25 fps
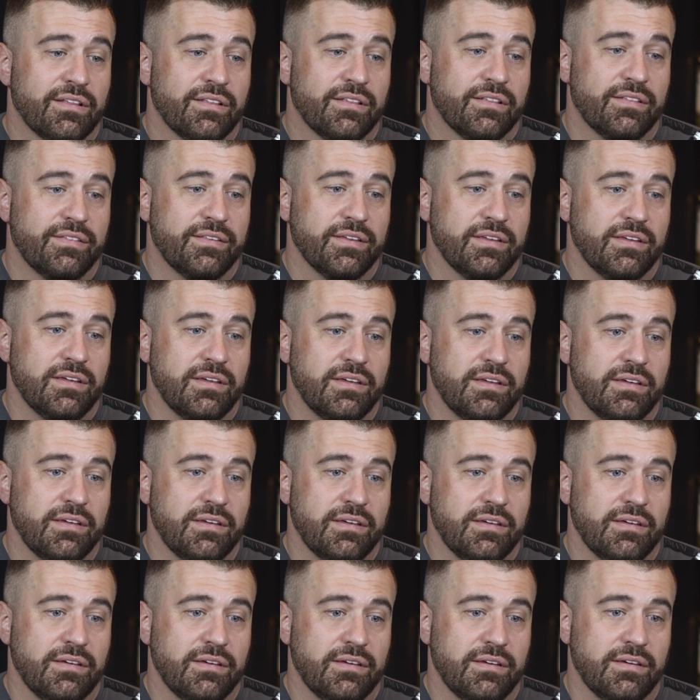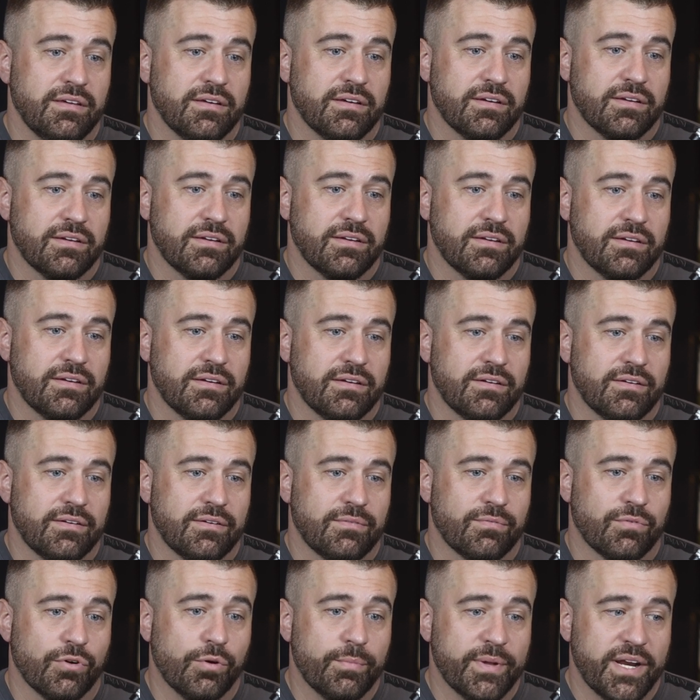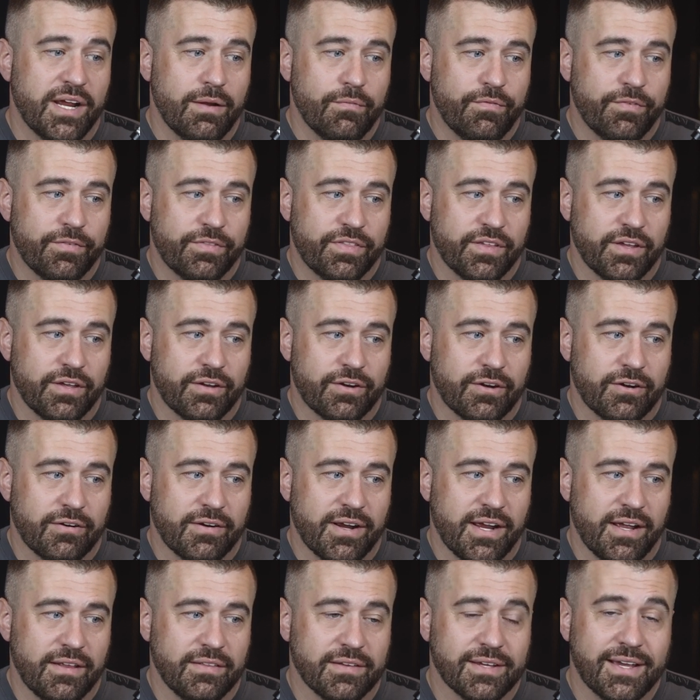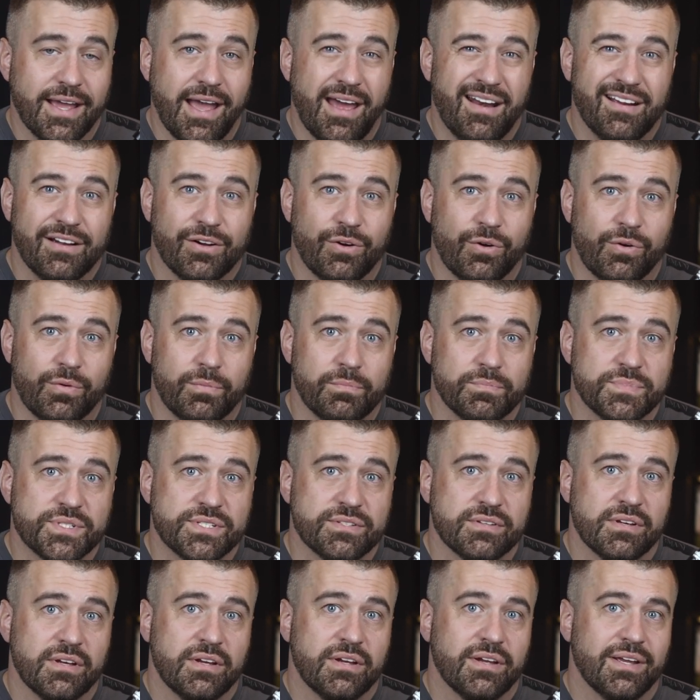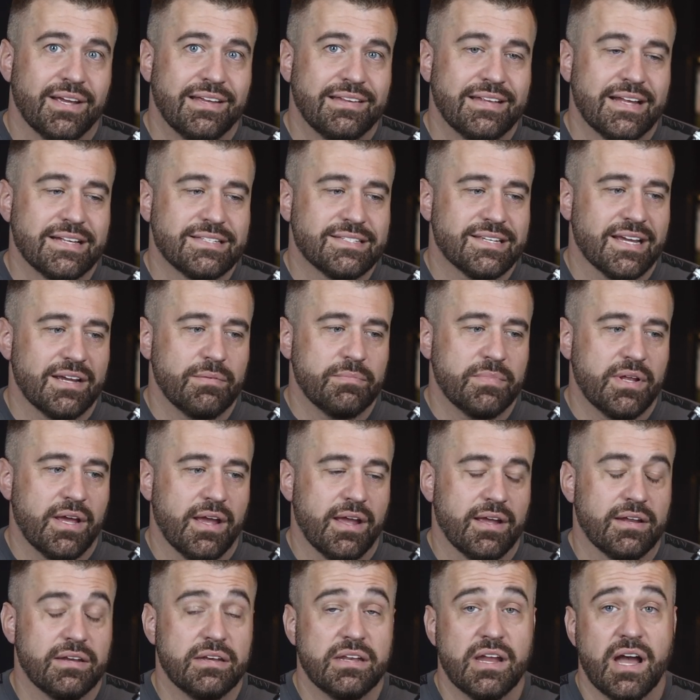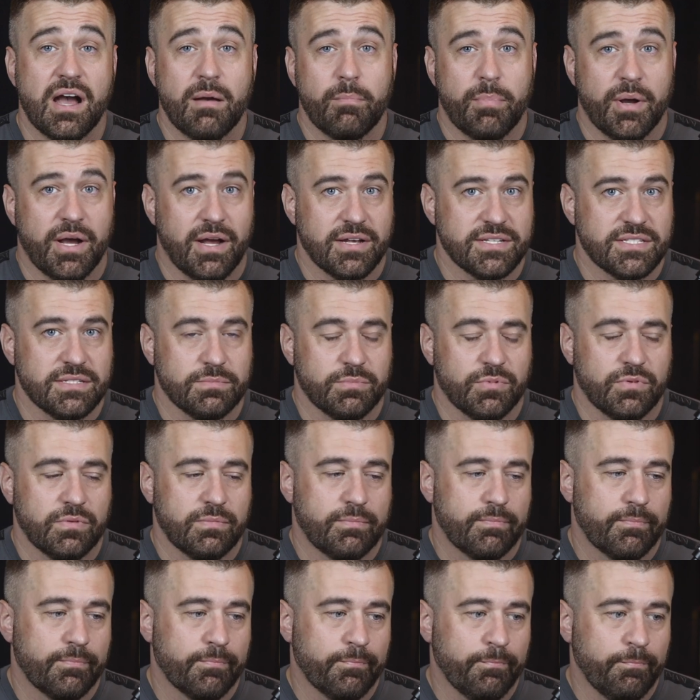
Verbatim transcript: the Roman amphitheater, and the catacombs in that same day. Not possible.